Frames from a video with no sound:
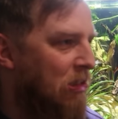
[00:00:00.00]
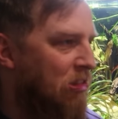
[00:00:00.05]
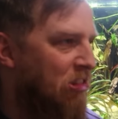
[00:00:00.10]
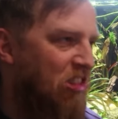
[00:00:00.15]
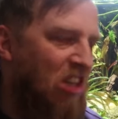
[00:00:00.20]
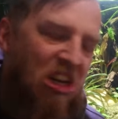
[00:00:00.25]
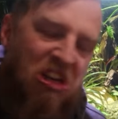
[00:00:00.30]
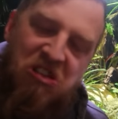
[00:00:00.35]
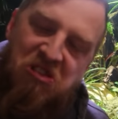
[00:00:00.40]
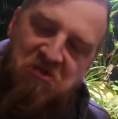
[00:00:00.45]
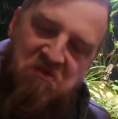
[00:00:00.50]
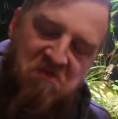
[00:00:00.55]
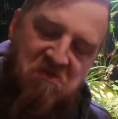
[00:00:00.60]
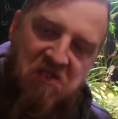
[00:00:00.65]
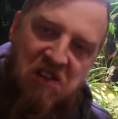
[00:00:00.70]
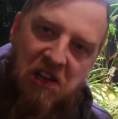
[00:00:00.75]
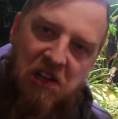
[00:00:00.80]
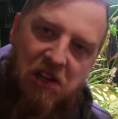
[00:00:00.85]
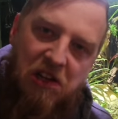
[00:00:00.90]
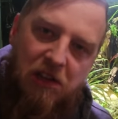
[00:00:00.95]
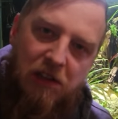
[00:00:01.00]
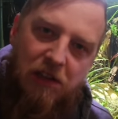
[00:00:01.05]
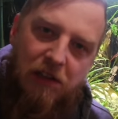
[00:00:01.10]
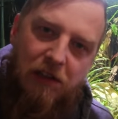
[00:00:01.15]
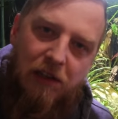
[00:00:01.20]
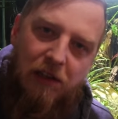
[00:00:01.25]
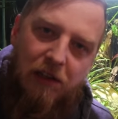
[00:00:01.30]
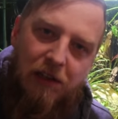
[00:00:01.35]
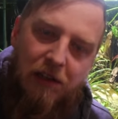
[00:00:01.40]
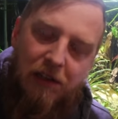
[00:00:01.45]
So,
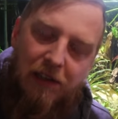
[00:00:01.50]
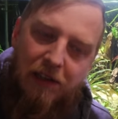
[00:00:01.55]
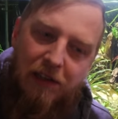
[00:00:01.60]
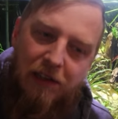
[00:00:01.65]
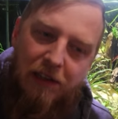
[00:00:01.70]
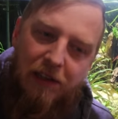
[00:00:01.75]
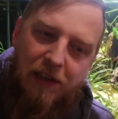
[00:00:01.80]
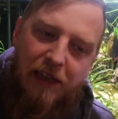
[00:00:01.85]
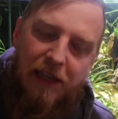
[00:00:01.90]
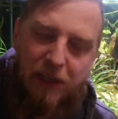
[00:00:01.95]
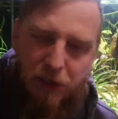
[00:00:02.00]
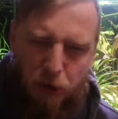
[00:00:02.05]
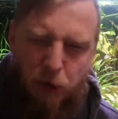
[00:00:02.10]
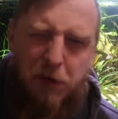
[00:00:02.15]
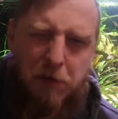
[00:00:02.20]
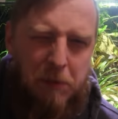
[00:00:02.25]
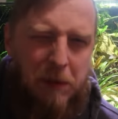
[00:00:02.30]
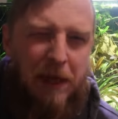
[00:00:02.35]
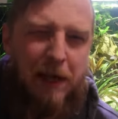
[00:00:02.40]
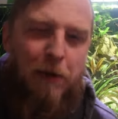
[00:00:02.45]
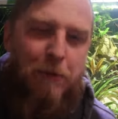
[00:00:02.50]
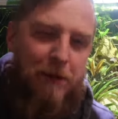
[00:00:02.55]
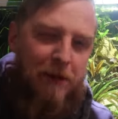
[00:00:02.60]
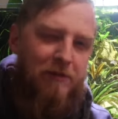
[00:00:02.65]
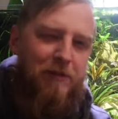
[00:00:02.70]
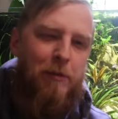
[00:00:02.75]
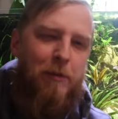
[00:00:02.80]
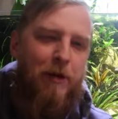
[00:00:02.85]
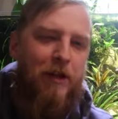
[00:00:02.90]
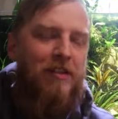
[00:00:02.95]
it annoyed me a little bit,
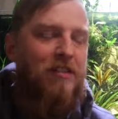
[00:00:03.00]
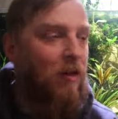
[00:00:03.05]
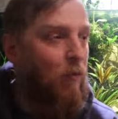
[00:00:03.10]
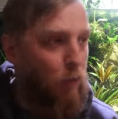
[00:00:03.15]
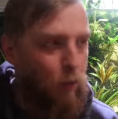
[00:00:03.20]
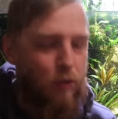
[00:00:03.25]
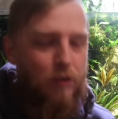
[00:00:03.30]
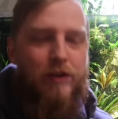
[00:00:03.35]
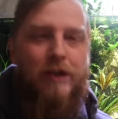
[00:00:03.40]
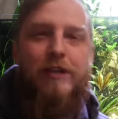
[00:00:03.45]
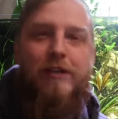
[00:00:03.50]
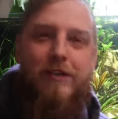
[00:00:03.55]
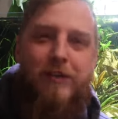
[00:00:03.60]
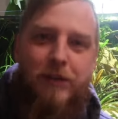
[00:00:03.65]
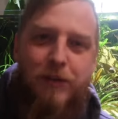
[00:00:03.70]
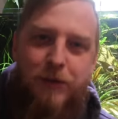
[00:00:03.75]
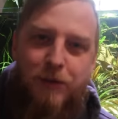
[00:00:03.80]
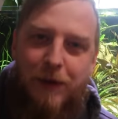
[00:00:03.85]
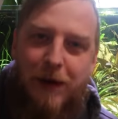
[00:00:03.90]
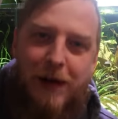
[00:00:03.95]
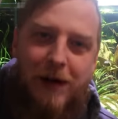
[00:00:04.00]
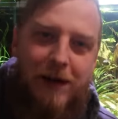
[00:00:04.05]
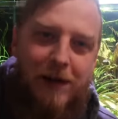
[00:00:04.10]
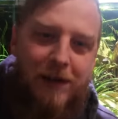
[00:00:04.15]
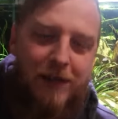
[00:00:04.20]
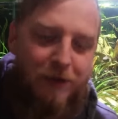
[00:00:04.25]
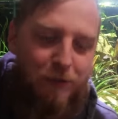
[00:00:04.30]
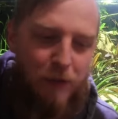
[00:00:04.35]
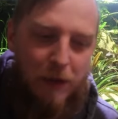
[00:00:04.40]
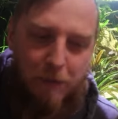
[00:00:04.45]
if I'm honest. I walked into uh,
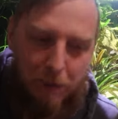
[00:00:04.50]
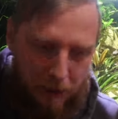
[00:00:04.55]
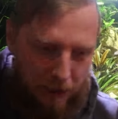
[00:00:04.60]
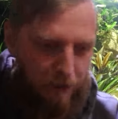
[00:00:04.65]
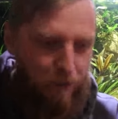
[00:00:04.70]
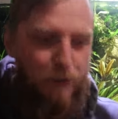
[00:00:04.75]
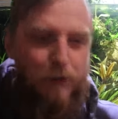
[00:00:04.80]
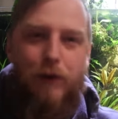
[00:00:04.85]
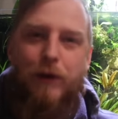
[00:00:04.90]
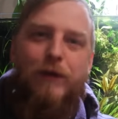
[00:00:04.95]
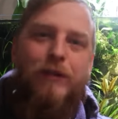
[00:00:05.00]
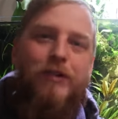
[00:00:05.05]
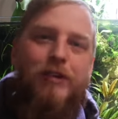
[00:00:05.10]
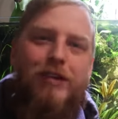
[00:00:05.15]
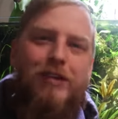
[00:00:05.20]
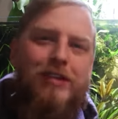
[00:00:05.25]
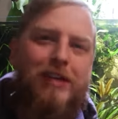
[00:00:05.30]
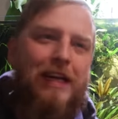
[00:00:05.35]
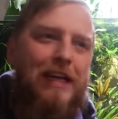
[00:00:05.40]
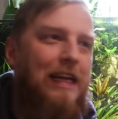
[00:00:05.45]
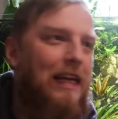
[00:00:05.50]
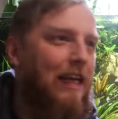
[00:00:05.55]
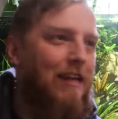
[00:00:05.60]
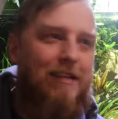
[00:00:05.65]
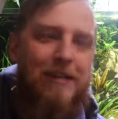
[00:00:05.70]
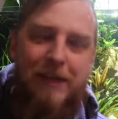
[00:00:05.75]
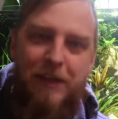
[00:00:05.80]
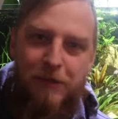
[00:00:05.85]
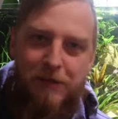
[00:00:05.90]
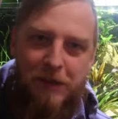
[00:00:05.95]
where my little quarantine tank
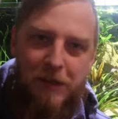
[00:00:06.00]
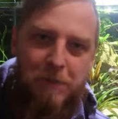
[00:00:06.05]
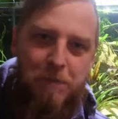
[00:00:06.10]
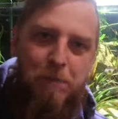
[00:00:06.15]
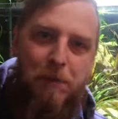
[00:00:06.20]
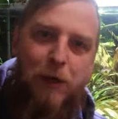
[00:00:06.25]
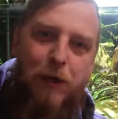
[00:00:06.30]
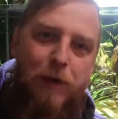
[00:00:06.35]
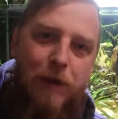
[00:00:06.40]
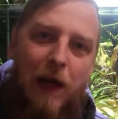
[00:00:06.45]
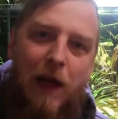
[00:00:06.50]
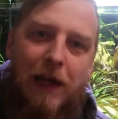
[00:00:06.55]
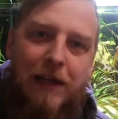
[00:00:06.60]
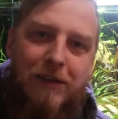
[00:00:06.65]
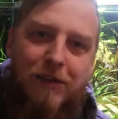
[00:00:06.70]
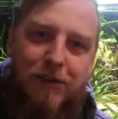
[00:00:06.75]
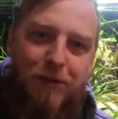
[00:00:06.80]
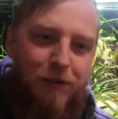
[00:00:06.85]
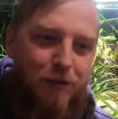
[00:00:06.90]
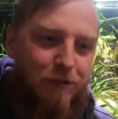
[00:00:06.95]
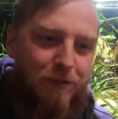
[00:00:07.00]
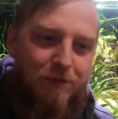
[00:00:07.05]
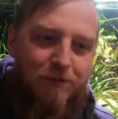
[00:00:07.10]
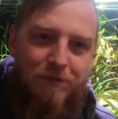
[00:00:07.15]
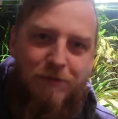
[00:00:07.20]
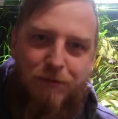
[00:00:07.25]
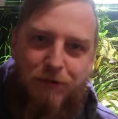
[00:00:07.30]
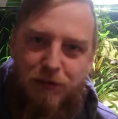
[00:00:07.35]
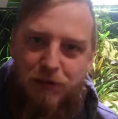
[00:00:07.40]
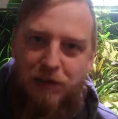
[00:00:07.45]
is, and there was this blue light sort of
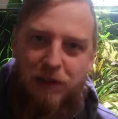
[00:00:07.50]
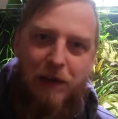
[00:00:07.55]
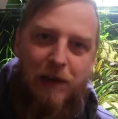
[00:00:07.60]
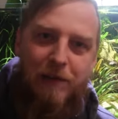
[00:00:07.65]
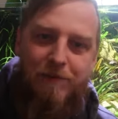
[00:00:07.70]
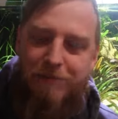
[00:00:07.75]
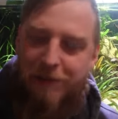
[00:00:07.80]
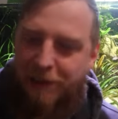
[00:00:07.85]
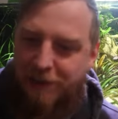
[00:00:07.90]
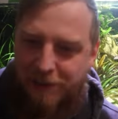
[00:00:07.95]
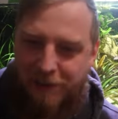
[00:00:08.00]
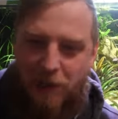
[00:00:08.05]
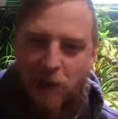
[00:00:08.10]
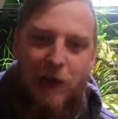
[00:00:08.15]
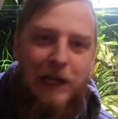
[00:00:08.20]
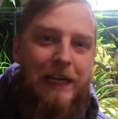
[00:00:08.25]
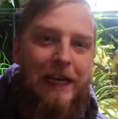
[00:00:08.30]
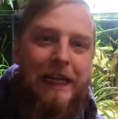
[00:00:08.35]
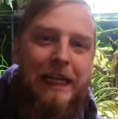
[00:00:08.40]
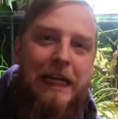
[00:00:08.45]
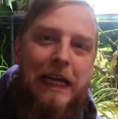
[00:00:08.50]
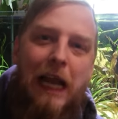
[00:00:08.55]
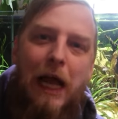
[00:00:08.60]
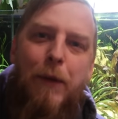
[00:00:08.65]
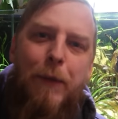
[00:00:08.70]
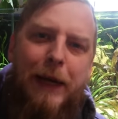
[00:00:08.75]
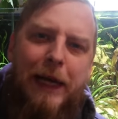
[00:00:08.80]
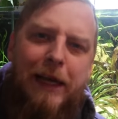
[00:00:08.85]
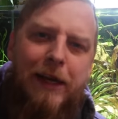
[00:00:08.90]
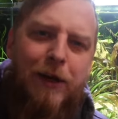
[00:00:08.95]
like lightly
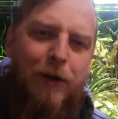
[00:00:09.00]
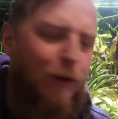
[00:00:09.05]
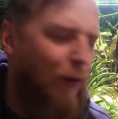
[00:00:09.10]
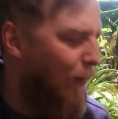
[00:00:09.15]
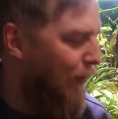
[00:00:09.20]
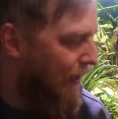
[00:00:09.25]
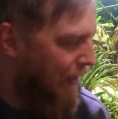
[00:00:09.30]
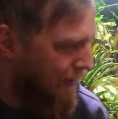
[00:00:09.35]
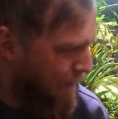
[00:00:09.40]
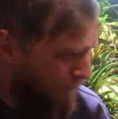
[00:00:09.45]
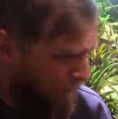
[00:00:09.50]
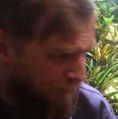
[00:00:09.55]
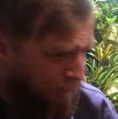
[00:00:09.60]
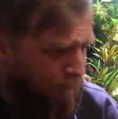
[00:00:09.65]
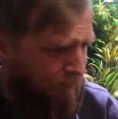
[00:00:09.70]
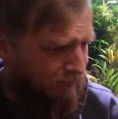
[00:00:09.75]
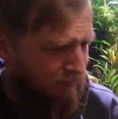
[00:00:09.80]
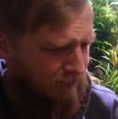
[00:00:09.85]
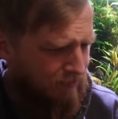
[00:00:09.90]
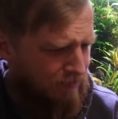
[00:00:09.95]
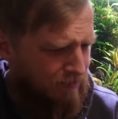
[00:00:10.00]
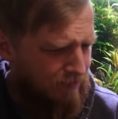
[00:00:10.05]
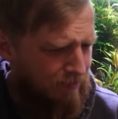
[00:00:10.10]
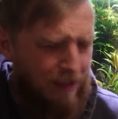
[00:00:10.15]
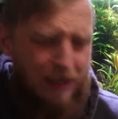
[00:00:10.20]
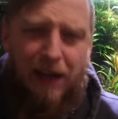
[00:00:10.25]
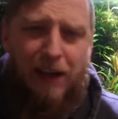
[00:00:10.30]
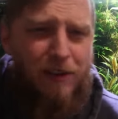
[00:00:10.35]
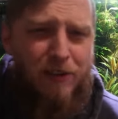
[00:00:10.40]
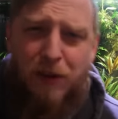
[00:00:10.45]
glowing in the corner.
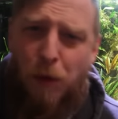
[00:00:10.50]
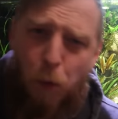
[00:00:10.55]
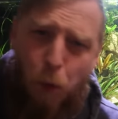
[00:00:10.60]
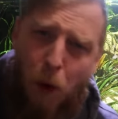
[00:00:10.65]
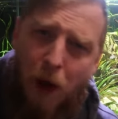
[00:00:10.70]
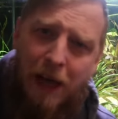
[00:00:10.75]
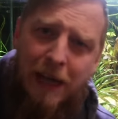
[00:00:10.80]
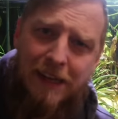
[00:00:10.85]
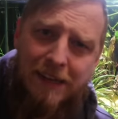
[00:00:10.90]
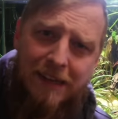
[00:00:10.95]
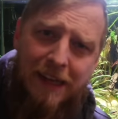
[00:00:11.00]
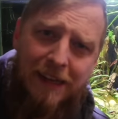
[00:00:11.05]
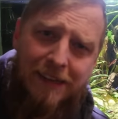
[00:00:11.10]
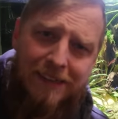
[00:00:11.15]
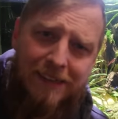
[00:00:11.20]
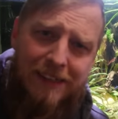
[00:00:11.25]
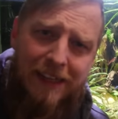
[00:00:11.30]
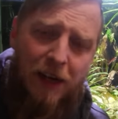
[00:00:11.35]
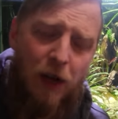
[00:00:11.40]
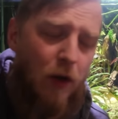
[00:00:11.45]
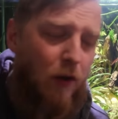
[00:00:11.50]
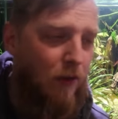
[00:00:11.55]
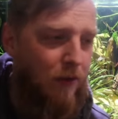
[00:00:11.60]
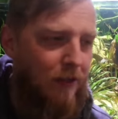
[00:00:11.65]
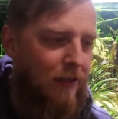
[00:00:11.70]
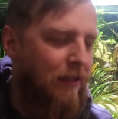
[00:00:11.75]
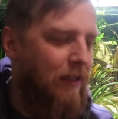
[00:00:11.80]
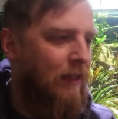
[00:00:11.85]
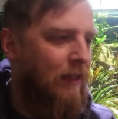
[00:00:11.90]
And I was like, why is that still on?